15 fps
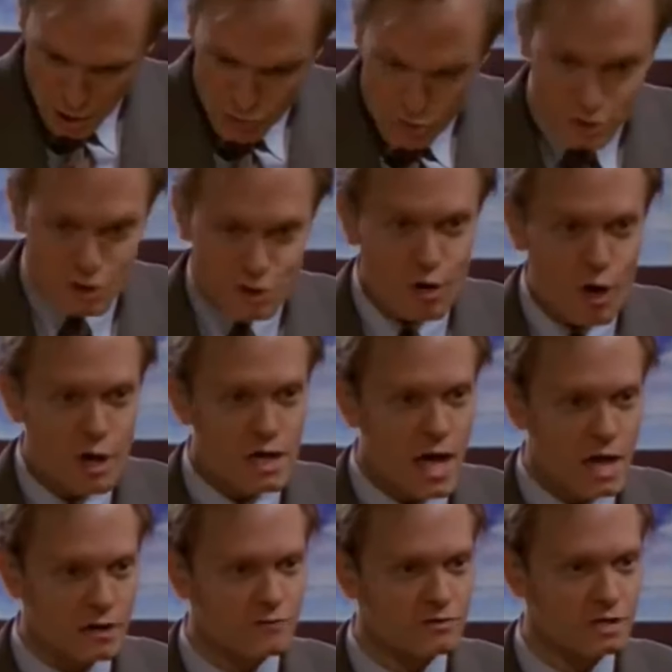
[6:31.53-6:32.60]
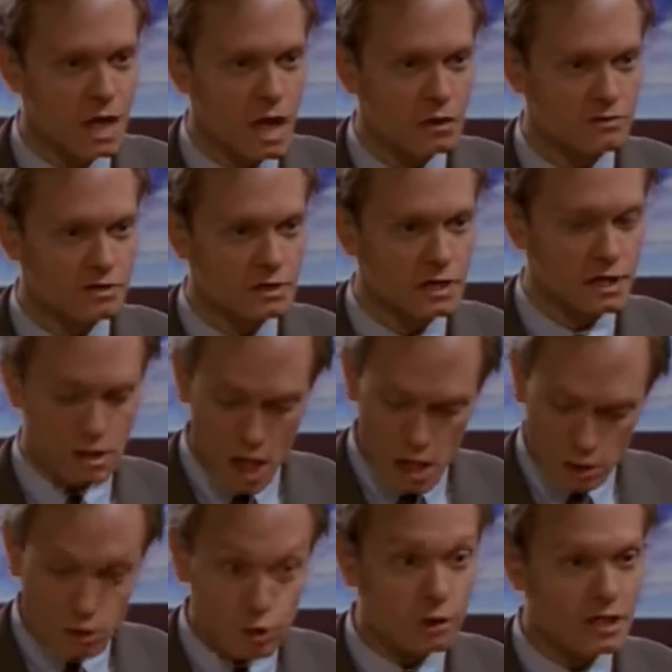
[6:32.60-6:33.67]
the doyen of Seattle's elite,
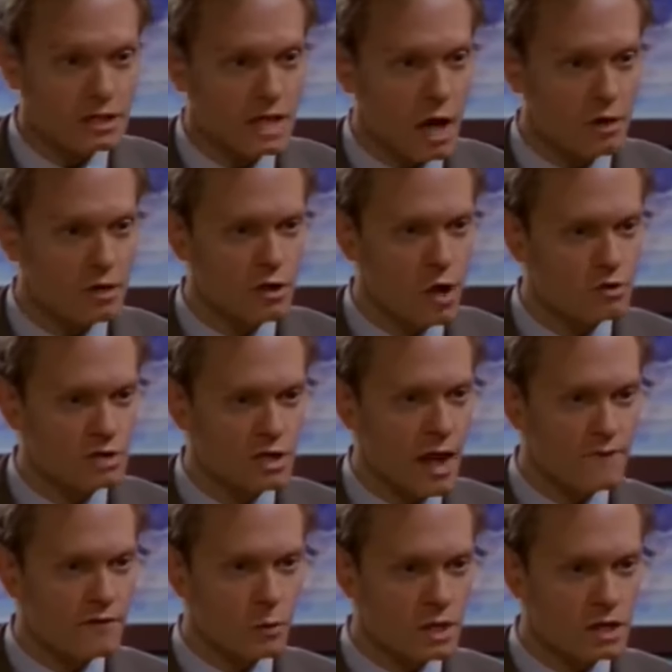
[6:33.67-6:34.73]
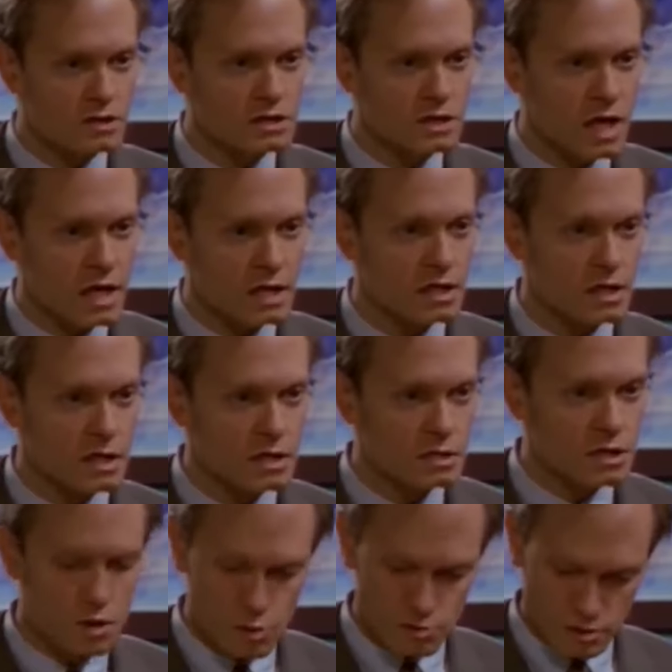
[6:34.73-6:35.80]
looking down her nose at everyone in sight,
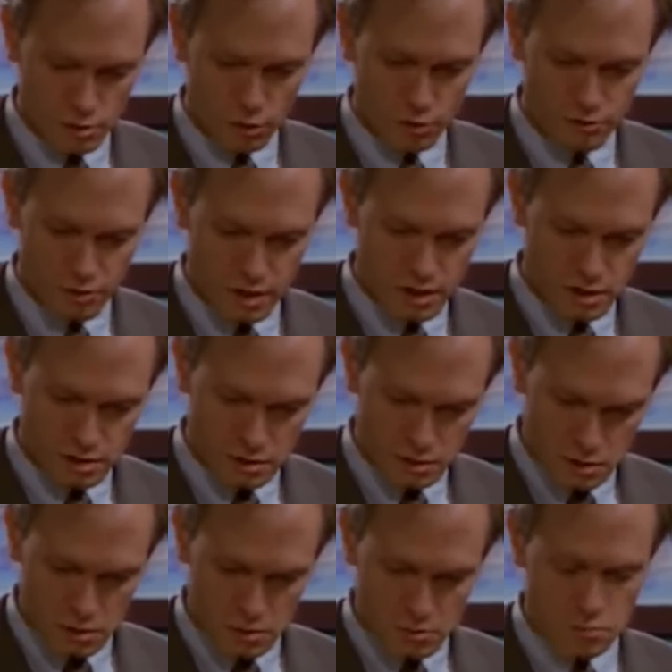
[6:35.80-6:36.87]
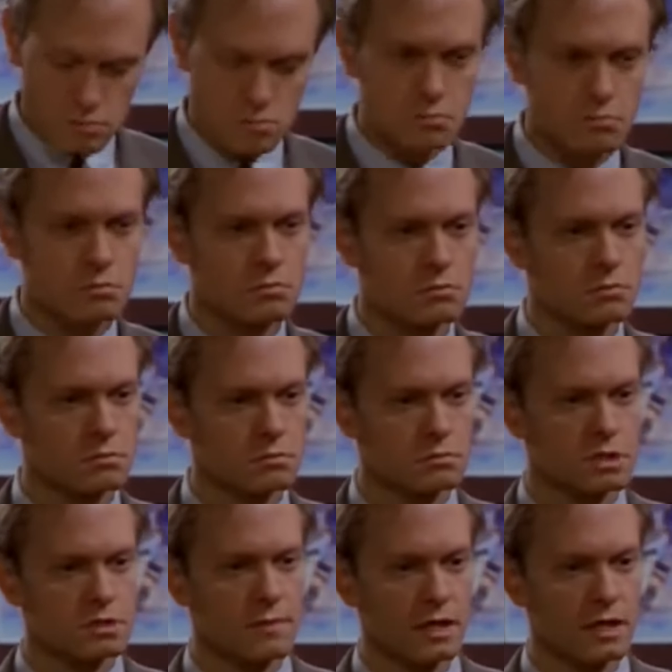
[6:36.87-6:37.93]
she owes it all to this.
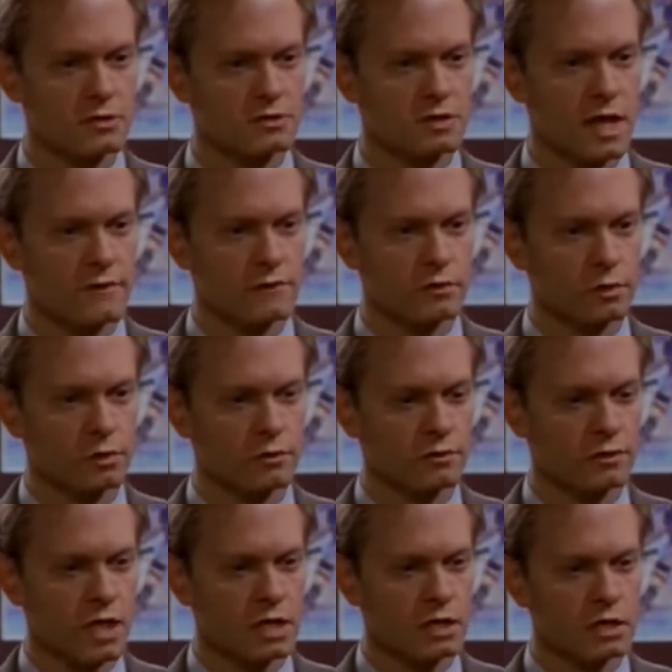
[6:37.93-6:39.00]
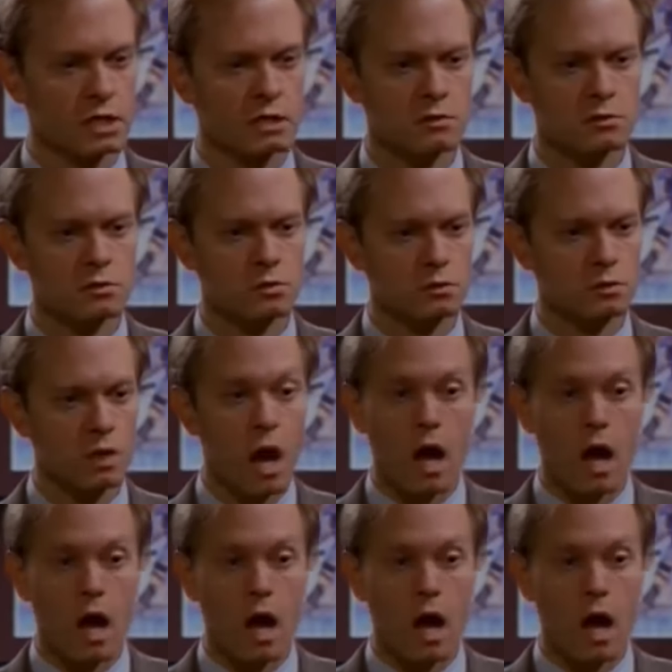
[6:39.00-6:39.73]
She's managed to have her urinal cake and eat it too.